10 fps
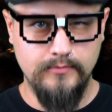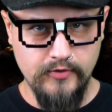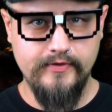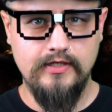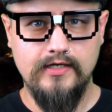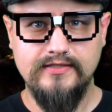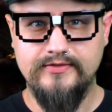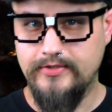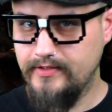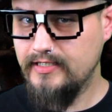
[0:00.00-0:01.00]
Moving
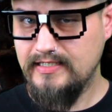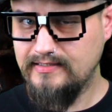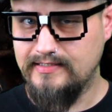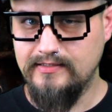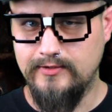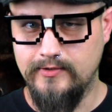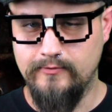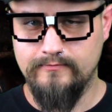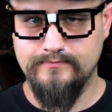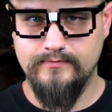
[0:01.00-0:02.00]
on to the
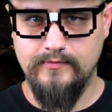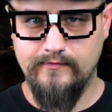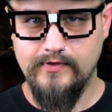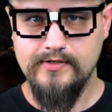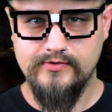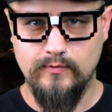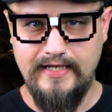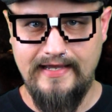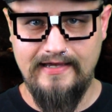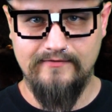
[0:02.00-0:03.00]
Nintendo. First
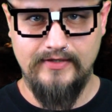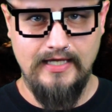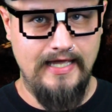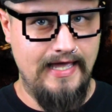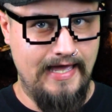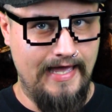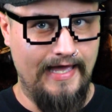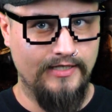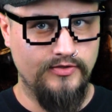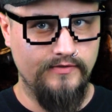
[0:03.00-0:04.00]
we have
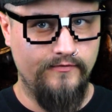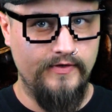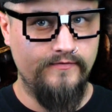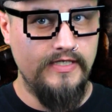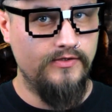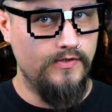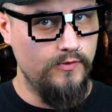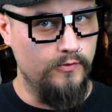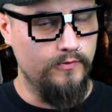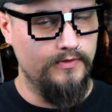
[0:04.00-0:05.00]
Action
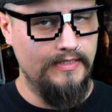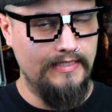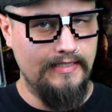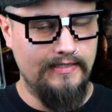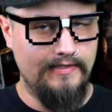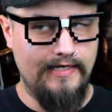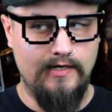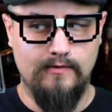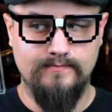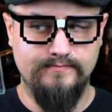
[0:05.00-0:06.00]
52.
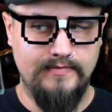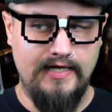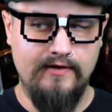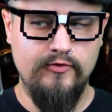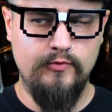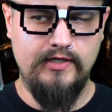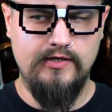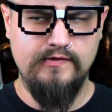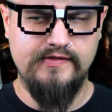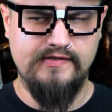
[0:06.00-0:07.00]
Now, everyone
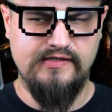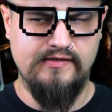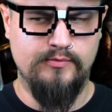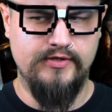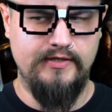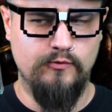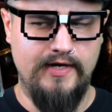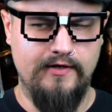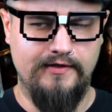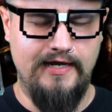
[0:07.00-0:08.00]
knows this is a pretty
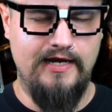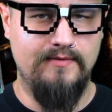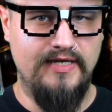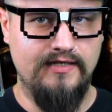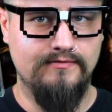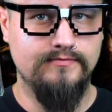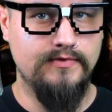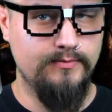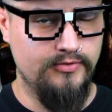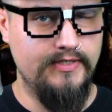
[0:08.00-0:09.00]
rare game and
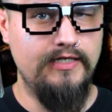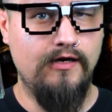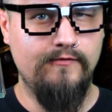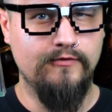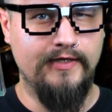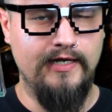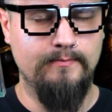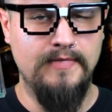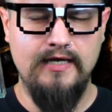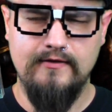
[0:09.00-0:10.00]
a pretty awful
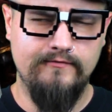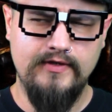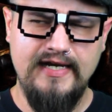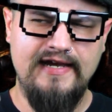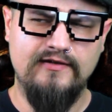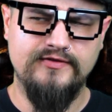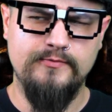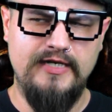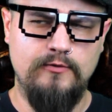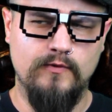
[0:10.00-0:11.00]
game. Funny how
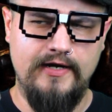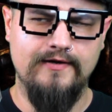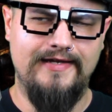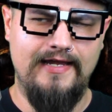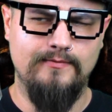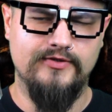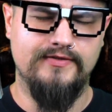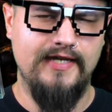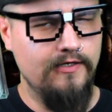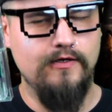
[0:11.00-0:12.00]
so many rare games
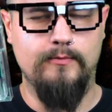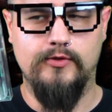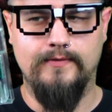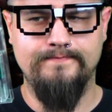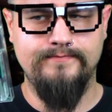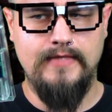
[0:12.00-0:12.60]
are terrible.